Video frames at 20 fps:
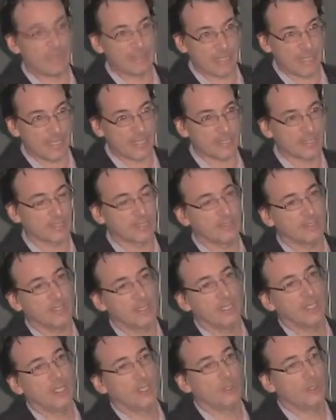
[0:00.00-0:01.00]
you
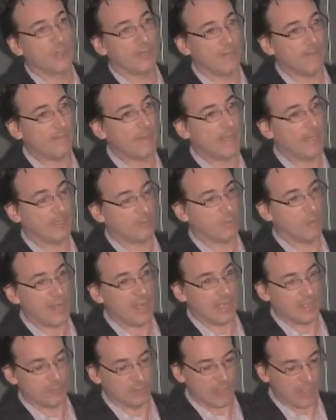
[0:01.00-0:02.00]
perform a
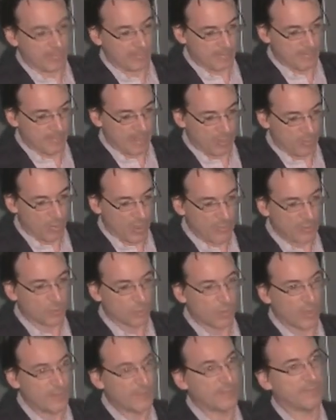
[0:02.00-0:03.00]
task, you
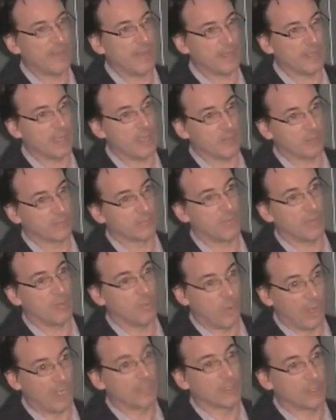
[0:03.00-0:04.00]
have
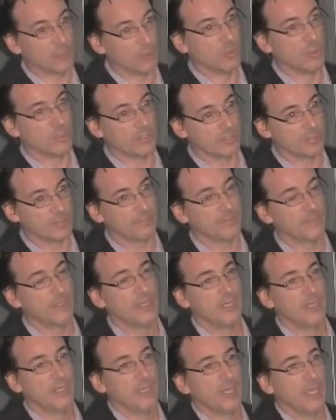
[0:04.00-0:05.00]
a way to
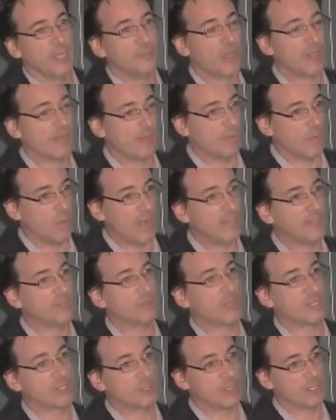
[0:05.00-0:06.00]
quantify how well you
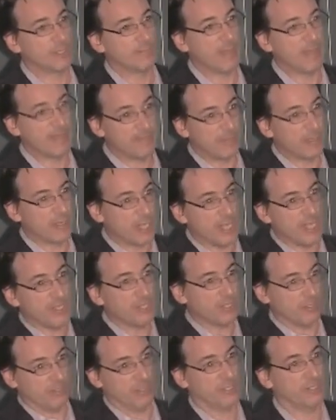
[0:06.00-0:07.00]
do it, and
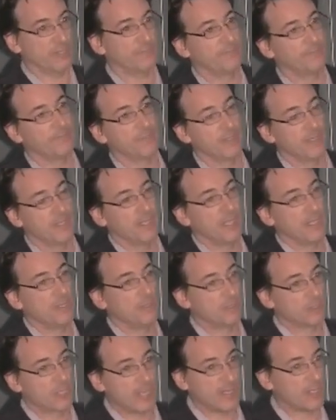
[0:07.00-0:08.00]
you have a way to actually
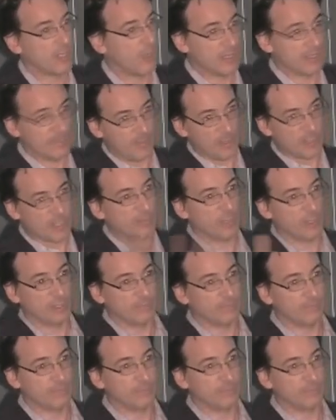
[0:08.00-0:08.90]
make variations.